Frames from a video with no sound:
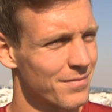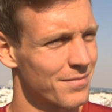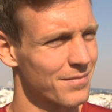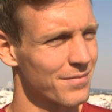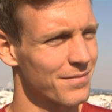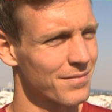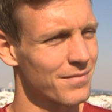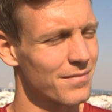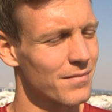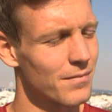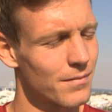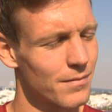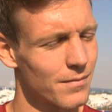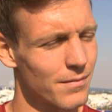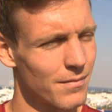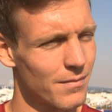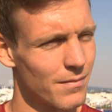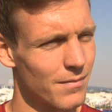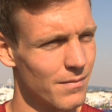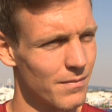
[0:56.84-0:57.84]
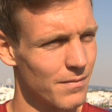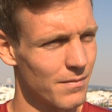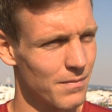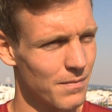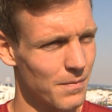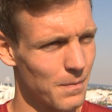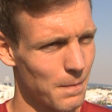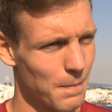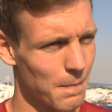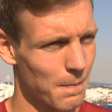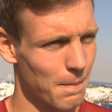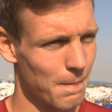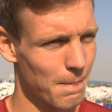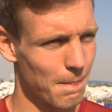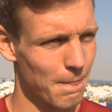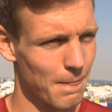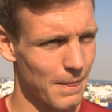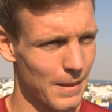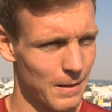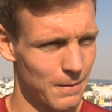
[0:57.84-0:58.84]
Um, Stan's
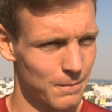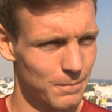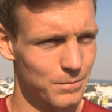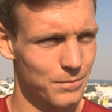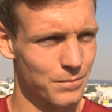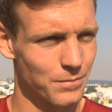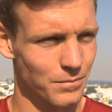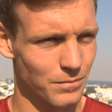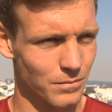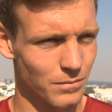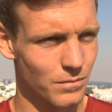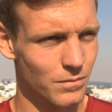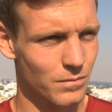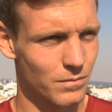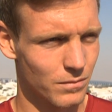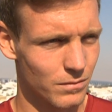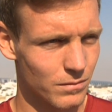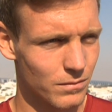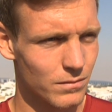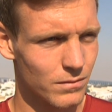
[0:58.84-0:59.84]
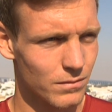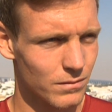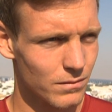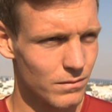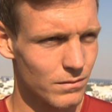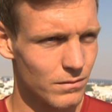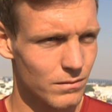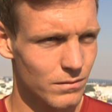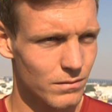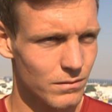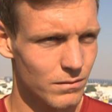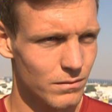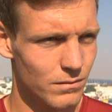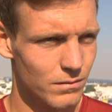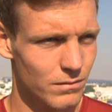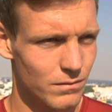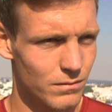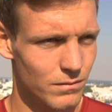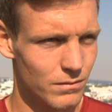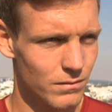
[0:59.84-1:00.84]
victory in Australia has that changed
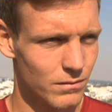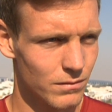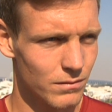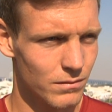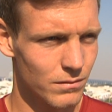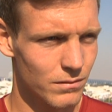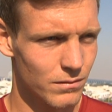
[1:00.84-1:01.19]
things for you